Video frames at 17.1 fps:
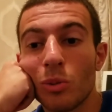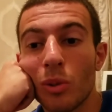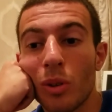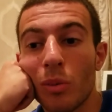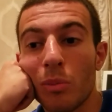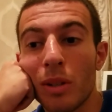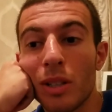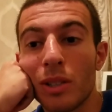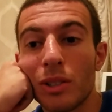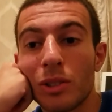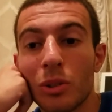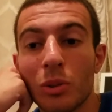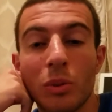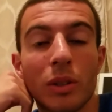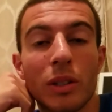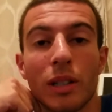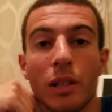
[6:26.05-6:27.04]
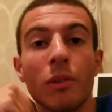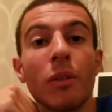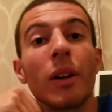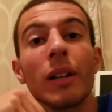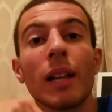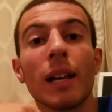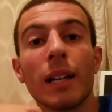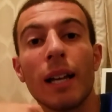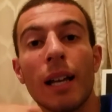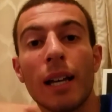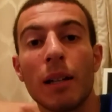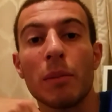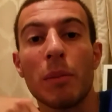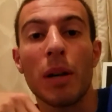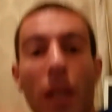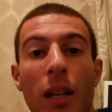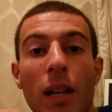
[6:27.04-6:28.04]
with me, Squid, and Red Light
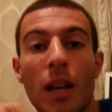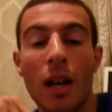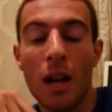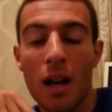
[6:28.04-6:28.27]
Anime.